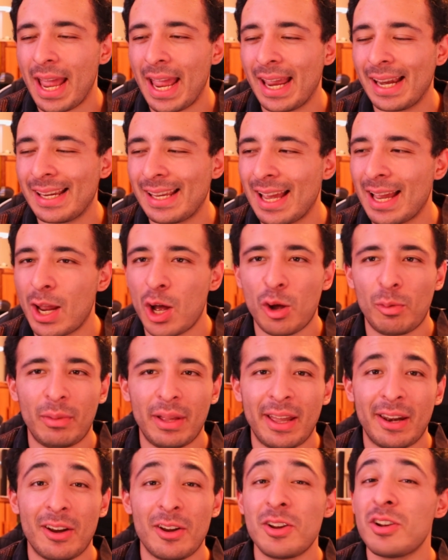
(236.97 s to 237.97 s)
and get
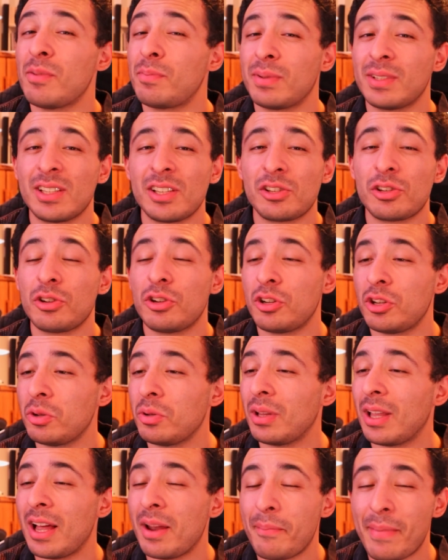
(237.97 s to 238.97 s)
Homelander into position to
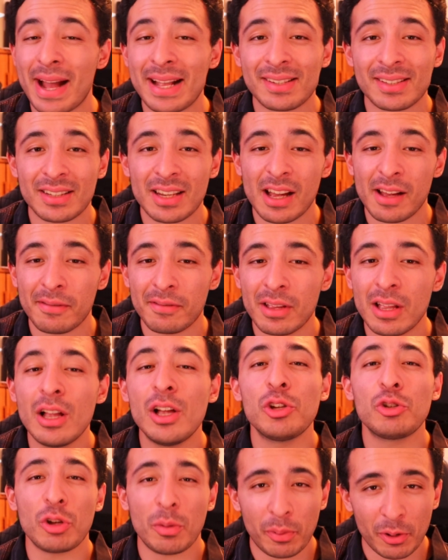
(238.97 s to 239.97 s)
do a lot of bad stuff.
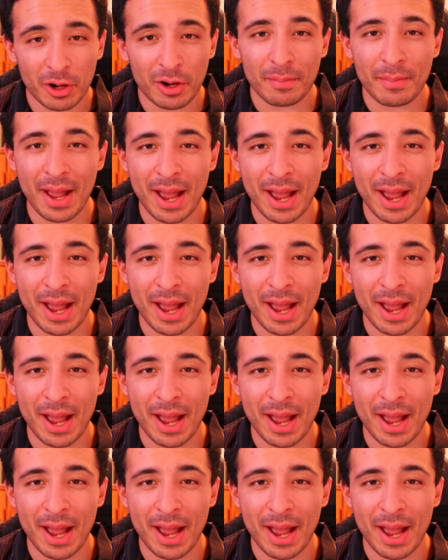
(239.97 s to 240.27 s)
So I'll put her in